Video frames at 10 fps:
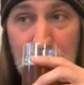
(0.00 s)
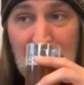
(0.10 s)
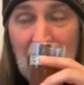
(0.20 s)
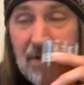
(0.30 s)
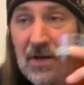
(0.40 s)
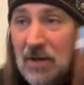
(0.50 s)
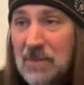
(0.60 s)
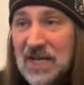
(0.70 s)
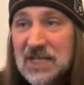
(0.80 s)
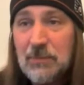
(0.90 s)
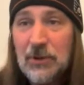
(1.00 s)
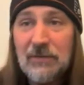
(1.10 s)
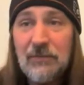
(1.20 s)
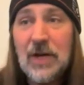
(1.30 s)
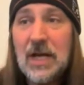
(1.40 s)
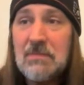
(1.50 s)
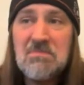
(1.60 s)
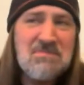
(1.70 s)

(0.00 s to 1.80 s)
The nutmeg is pretty faint.